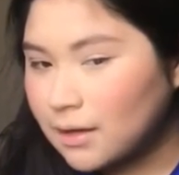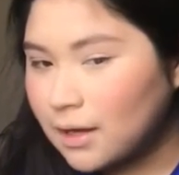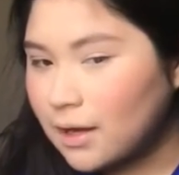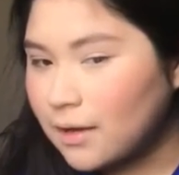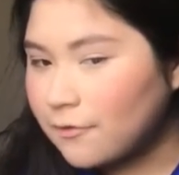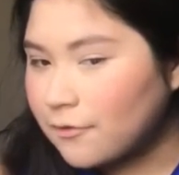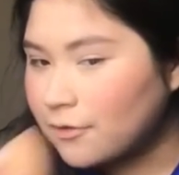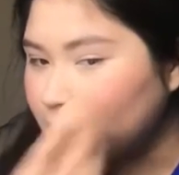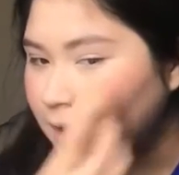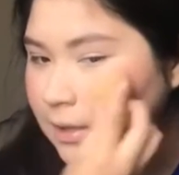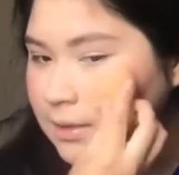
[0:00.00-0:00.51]

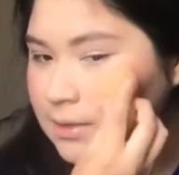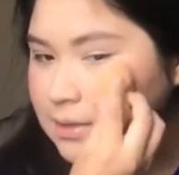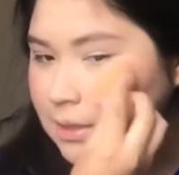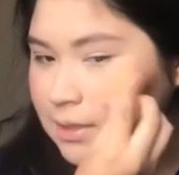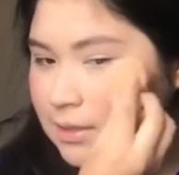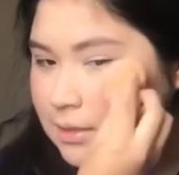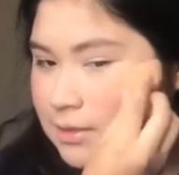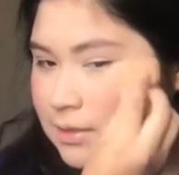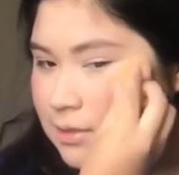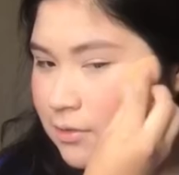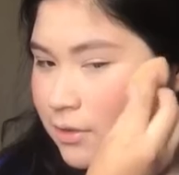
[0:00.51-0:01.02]
I feel like it's
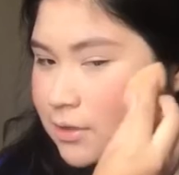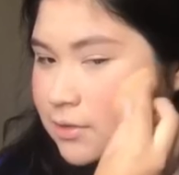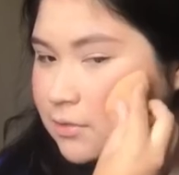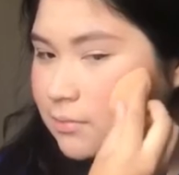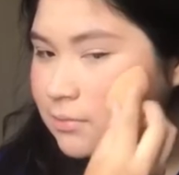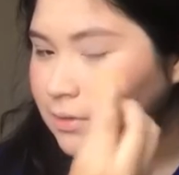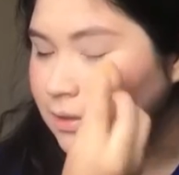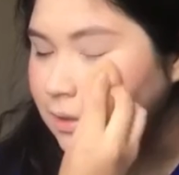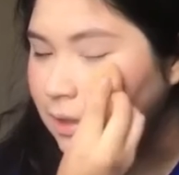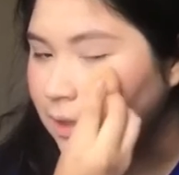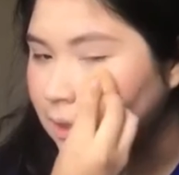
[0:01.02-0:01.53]
like the stress
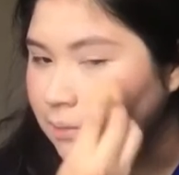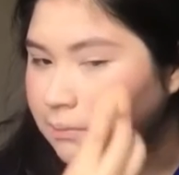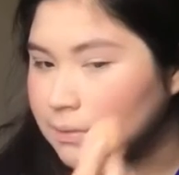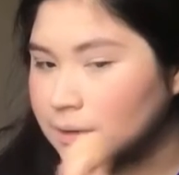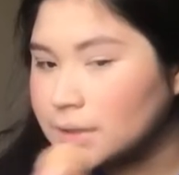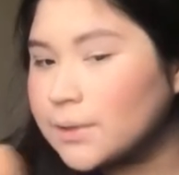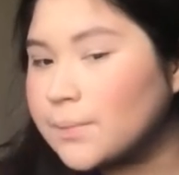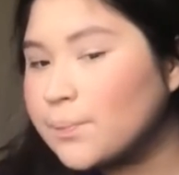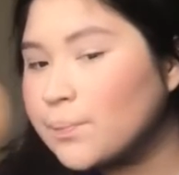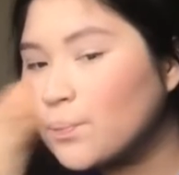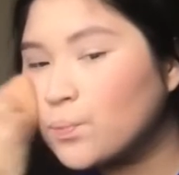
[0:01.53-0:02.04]
from the
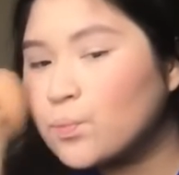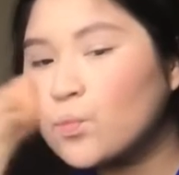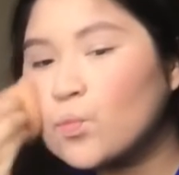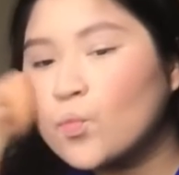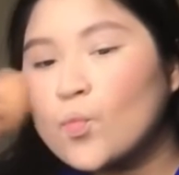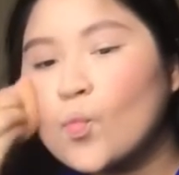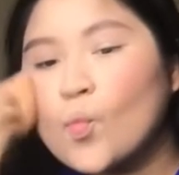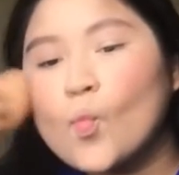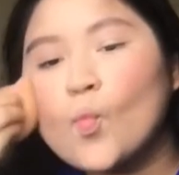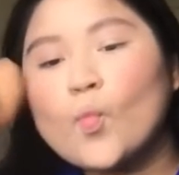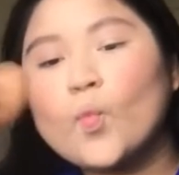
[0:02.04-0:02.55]
camera.
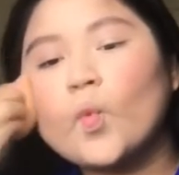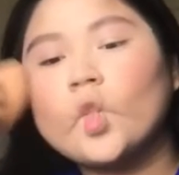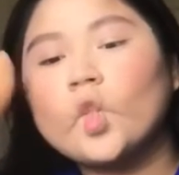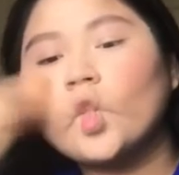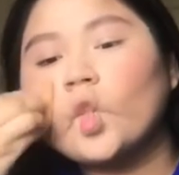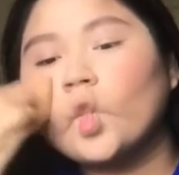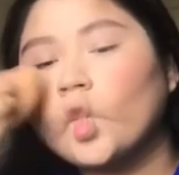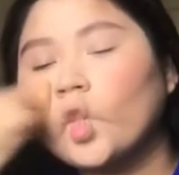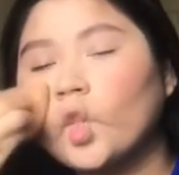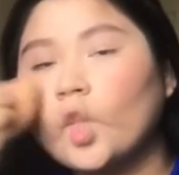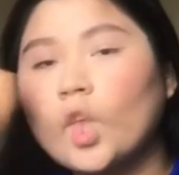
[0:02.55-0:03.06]

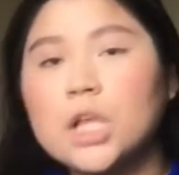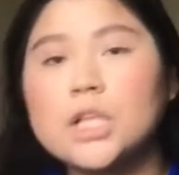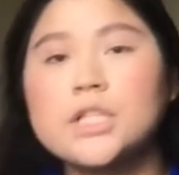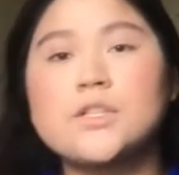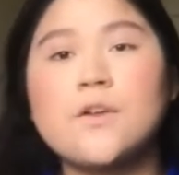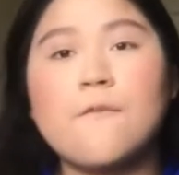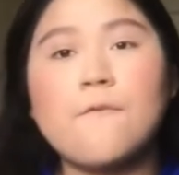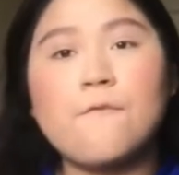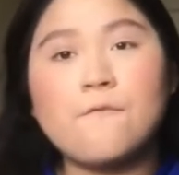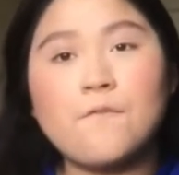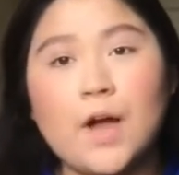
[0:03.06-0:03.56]

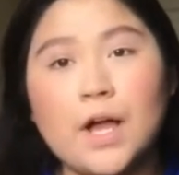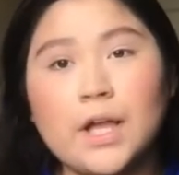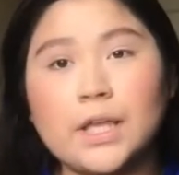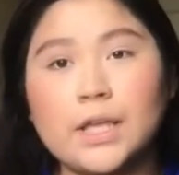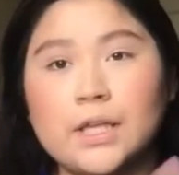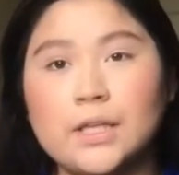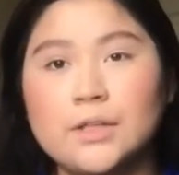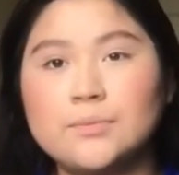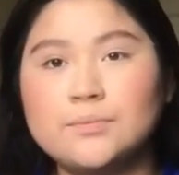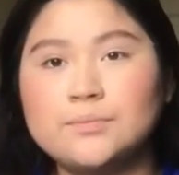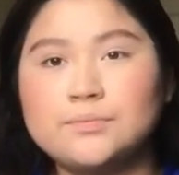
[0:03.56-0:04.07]
So
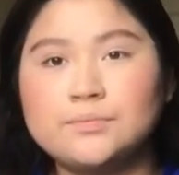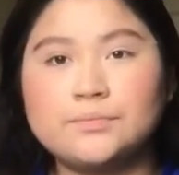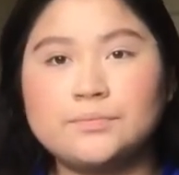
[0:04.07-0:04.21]
fuck you.